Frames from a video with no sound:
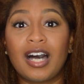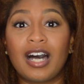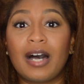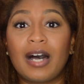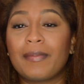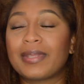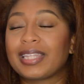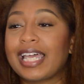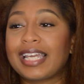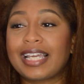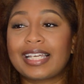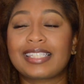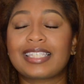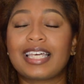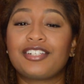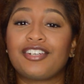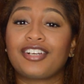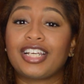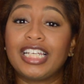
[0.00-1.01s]
Um, like I
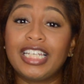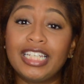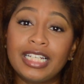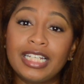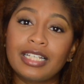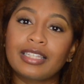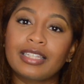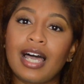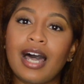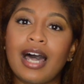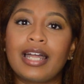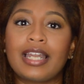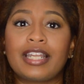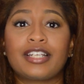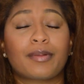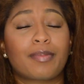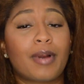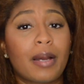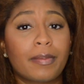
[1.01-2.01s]
said, you're eating a lot
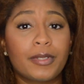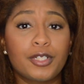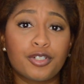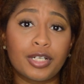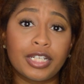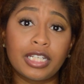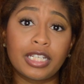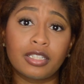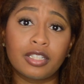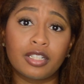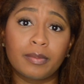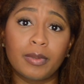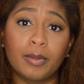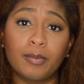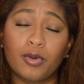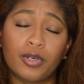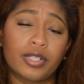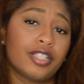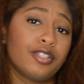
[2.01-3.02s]
and you're probably drinking a little
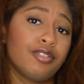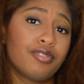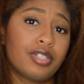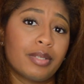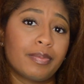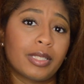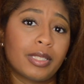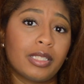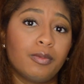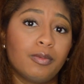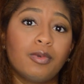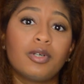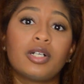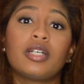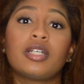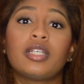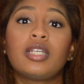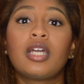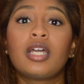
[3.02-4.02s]
bit more than you typically
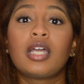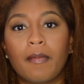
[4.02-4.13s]
would.